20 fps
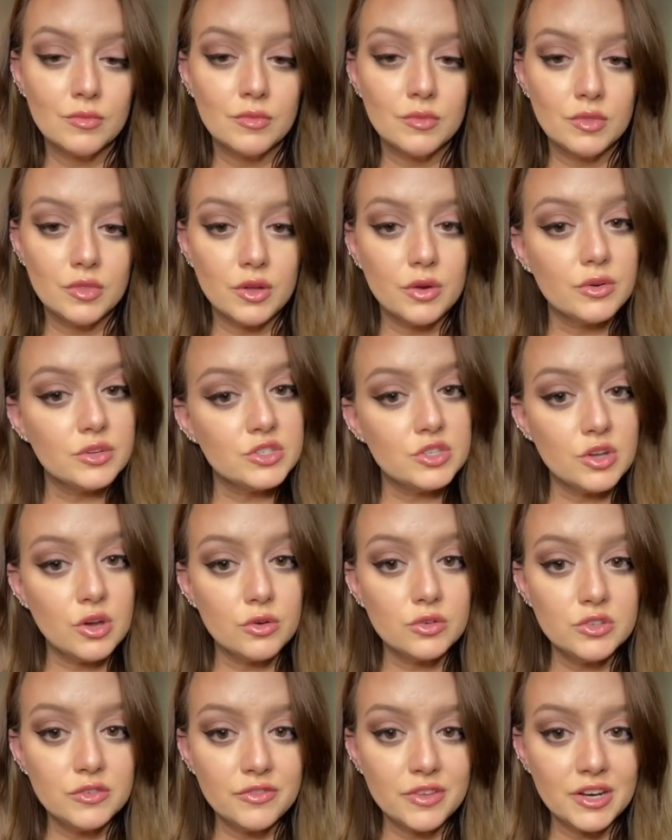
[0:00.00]
There is no
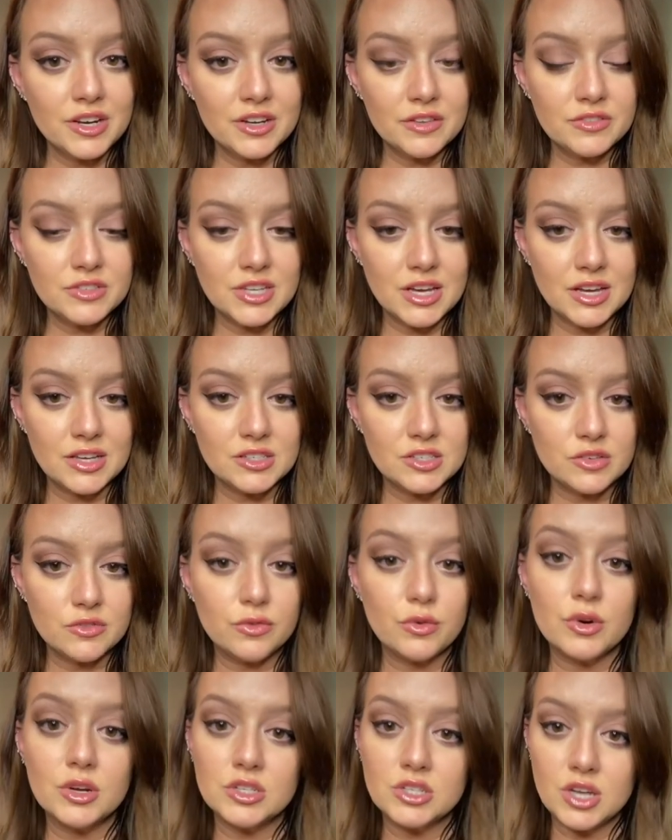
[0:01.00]
definitive test
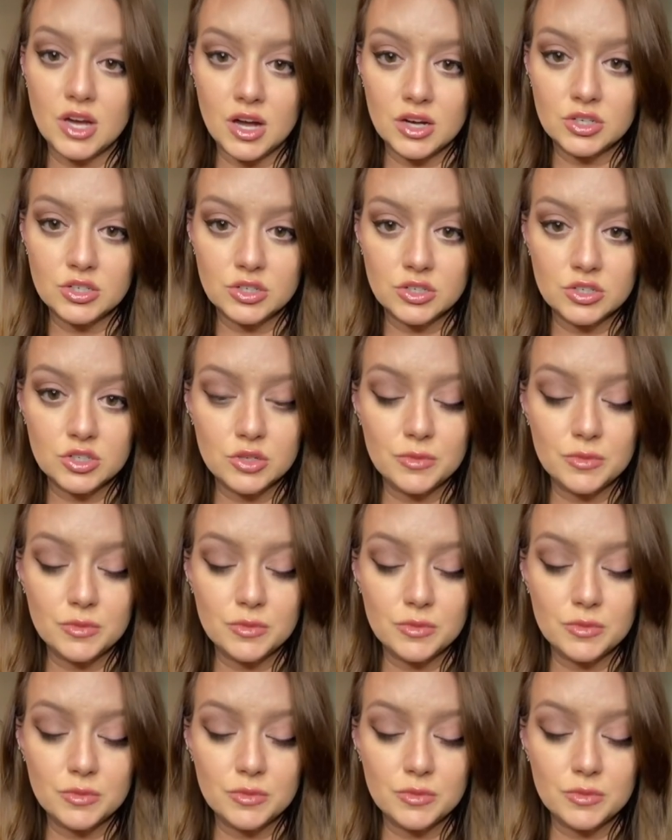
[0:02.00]
for a doctor to